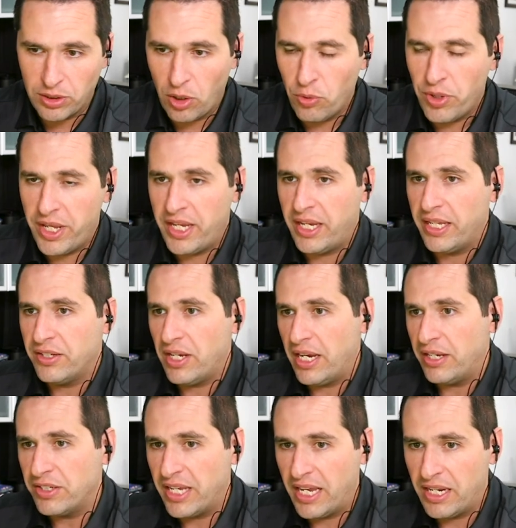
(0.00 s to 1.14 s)
loading
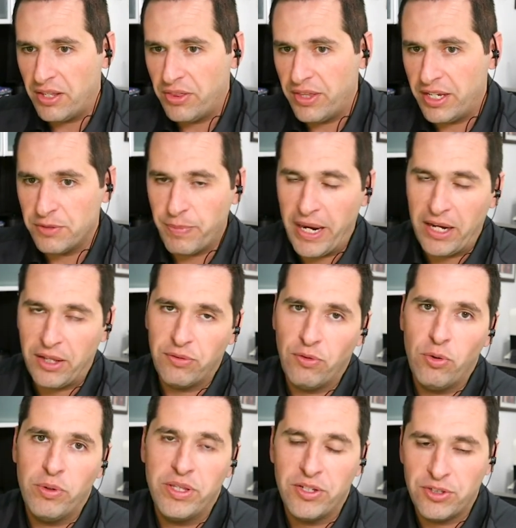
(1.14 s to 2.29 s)
and getting things back
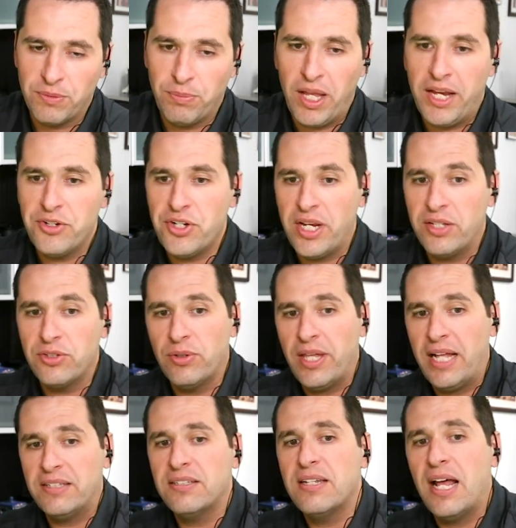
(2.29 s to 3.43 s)
through in the supply chain. So
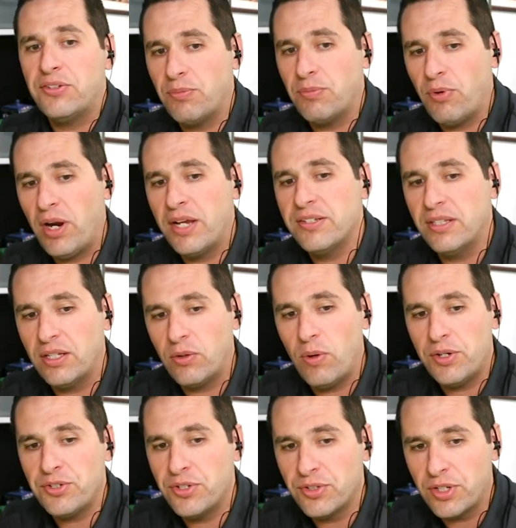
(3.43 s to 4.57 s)
that's not surprising. The
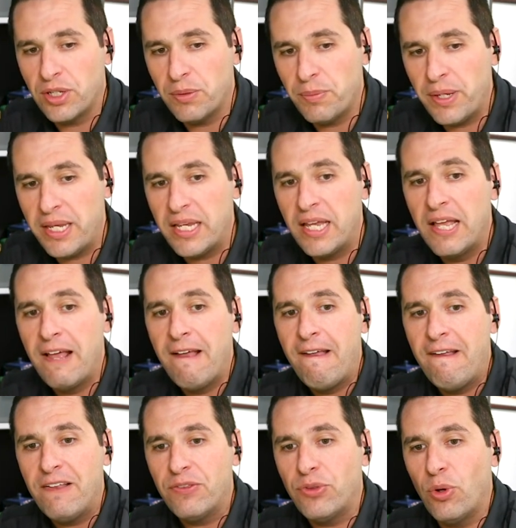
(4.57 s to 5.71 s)
question is going to be,
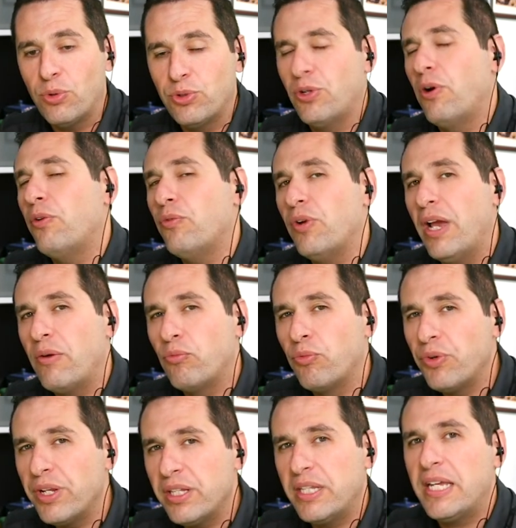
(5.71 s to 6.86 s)
those aren't
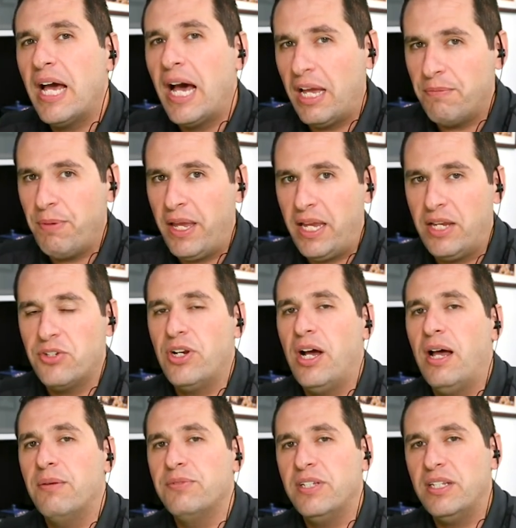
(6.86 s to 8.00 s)
really high paying
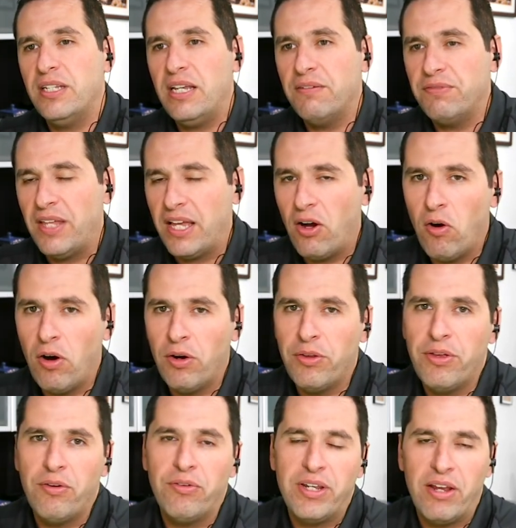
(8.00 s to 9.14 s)
jobs. And if they are,
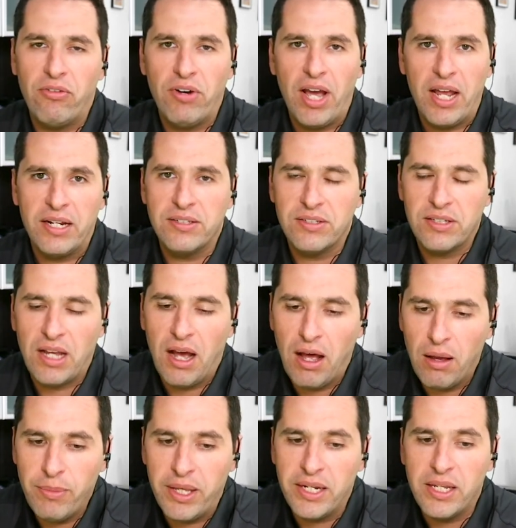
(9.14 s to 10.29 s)
they're not as
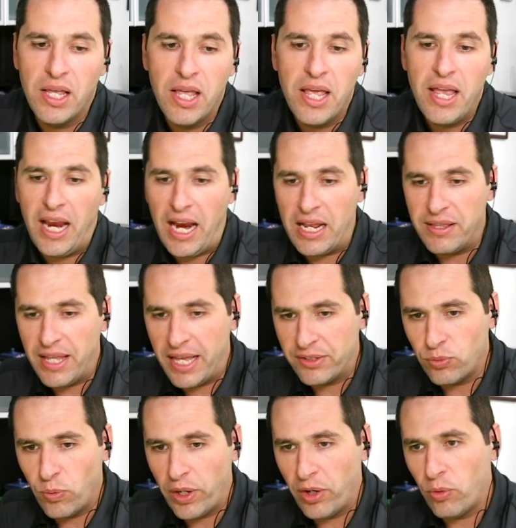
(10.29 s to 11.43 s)
common. And
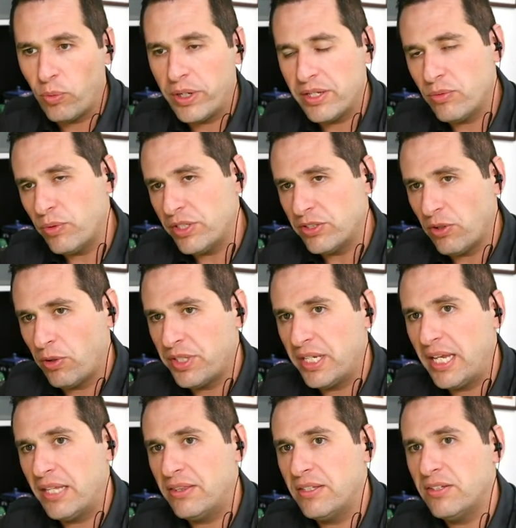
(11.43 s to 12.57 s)
that's where we start to
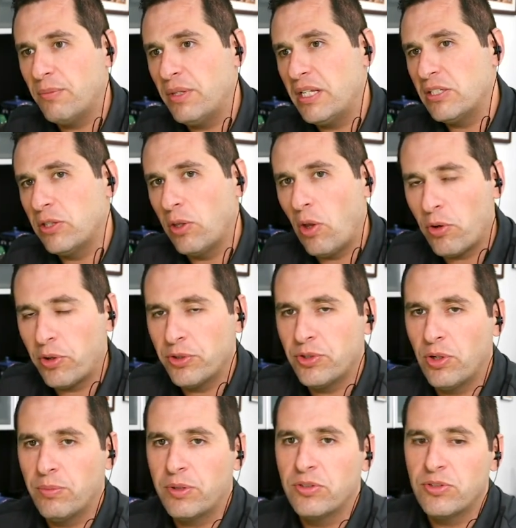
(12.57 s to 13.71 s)
get some of these longer
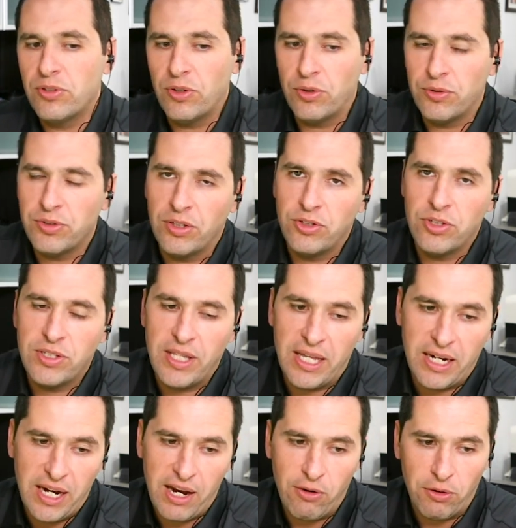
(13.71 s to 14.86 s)
term concerns on just that
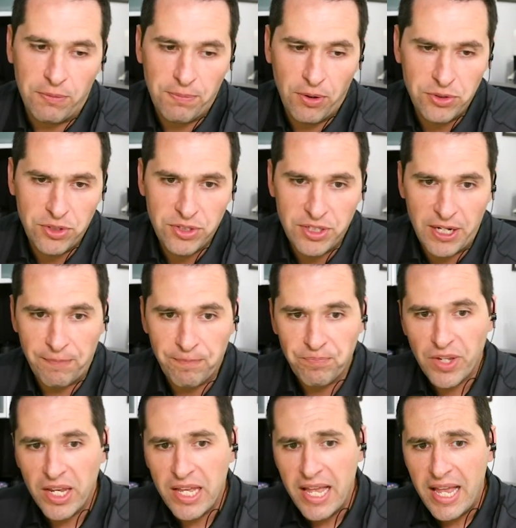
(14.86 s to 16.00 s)
inherent purchasing.
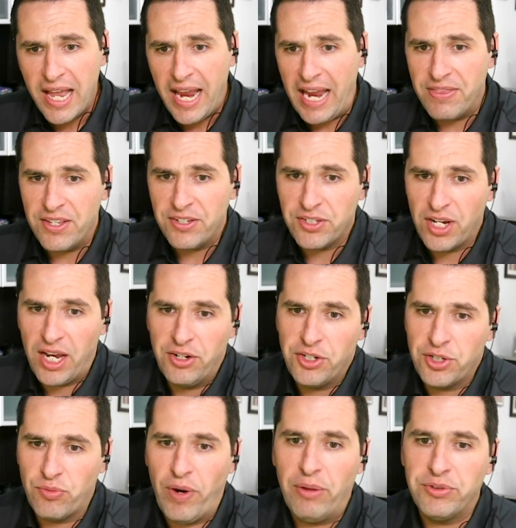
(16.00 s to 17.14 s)
And this kind of
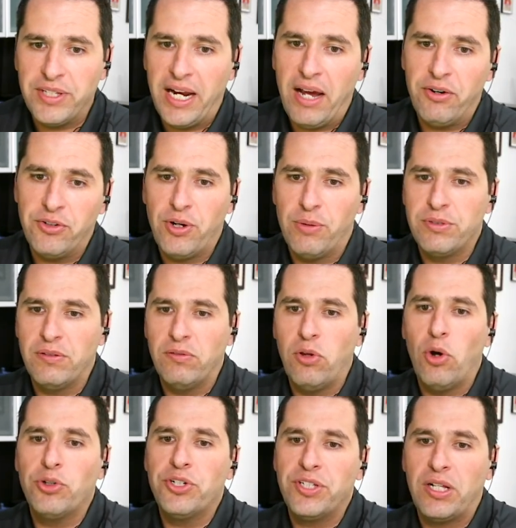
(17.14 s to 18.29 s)
just rounds it out in terms of
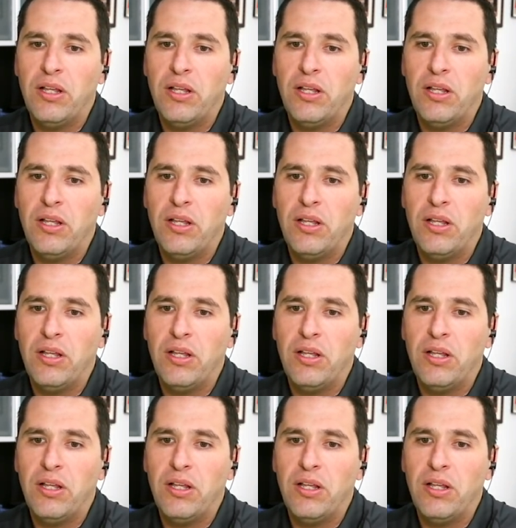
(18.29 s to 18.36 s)
largest